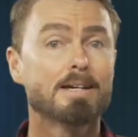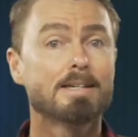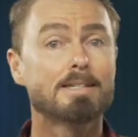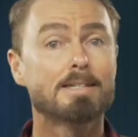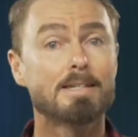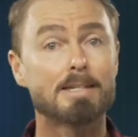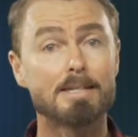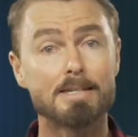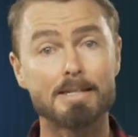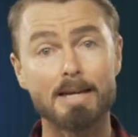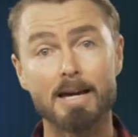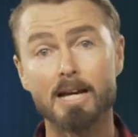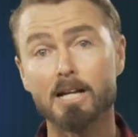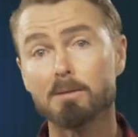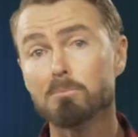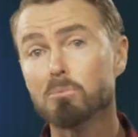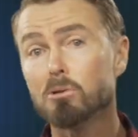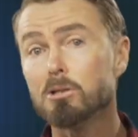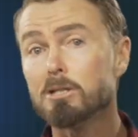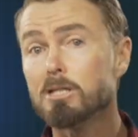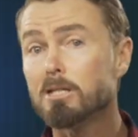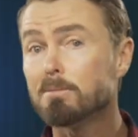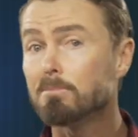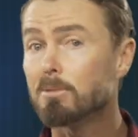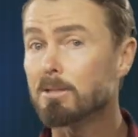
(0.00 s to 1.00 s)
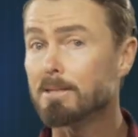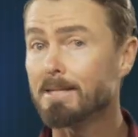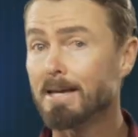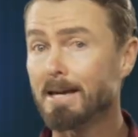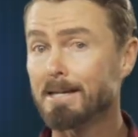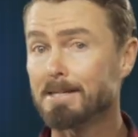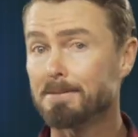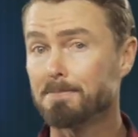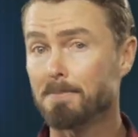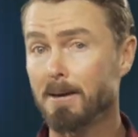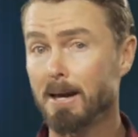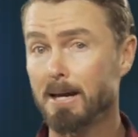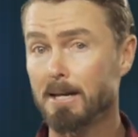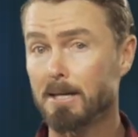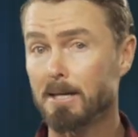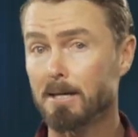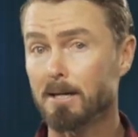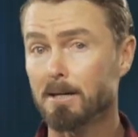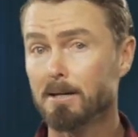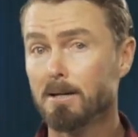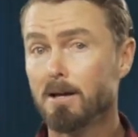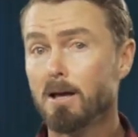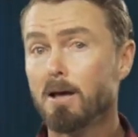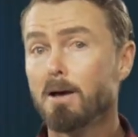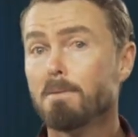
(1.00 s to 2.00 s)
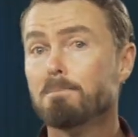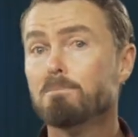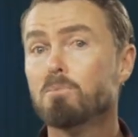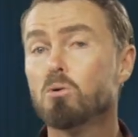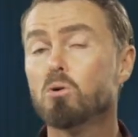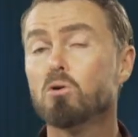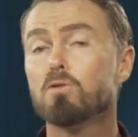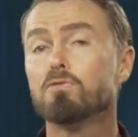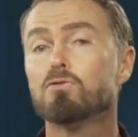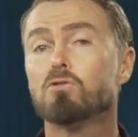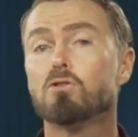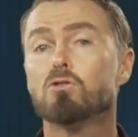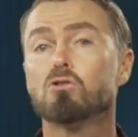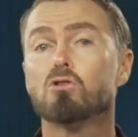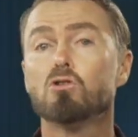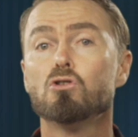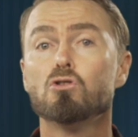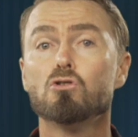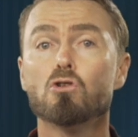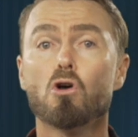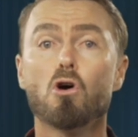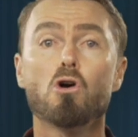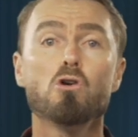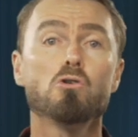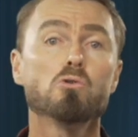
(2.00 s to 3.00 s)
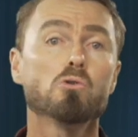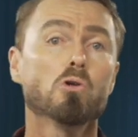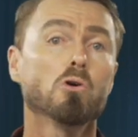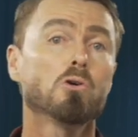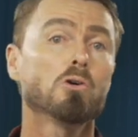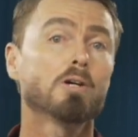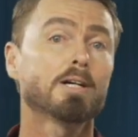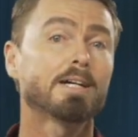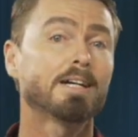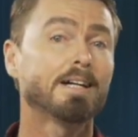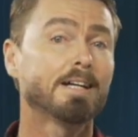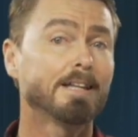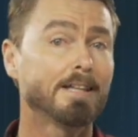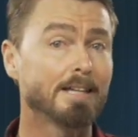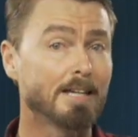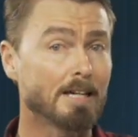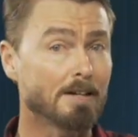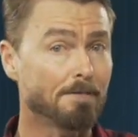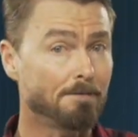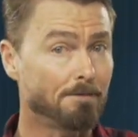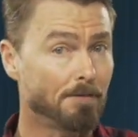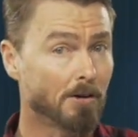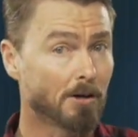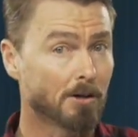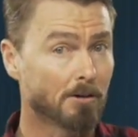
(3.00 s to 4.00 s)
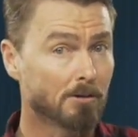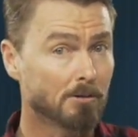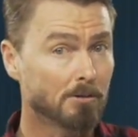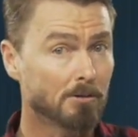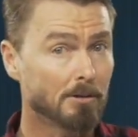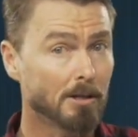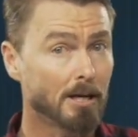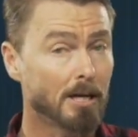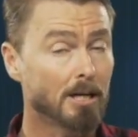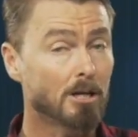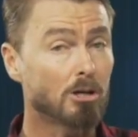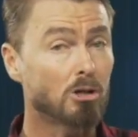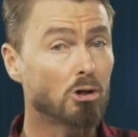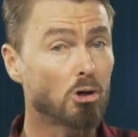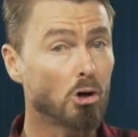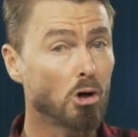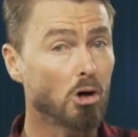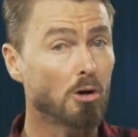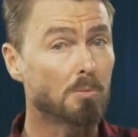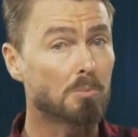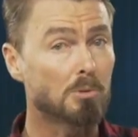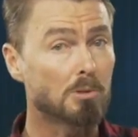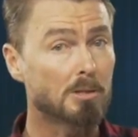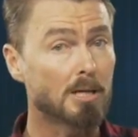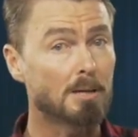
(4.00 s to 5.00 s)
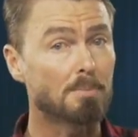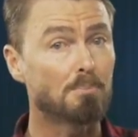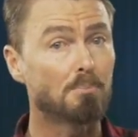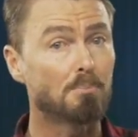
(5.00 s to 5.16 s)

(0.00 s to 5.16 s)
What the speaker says: Sustainable Timber Tasmania moved to no longer clear fell and coops it